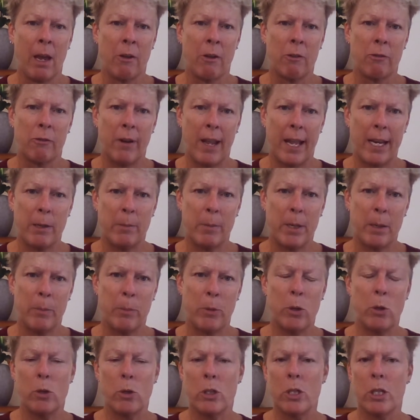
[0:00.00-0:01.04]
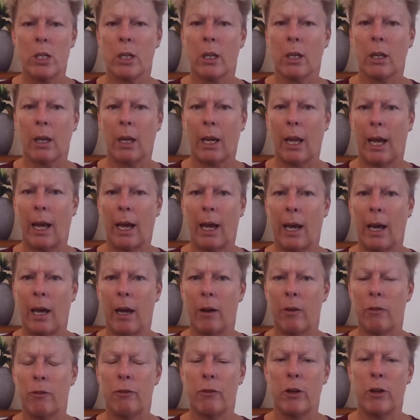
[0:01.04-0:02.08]
Vladimir Putin
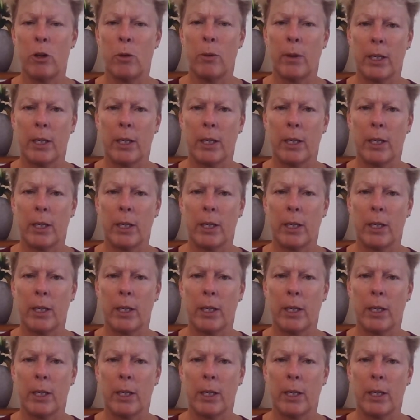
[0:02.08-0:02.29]
flew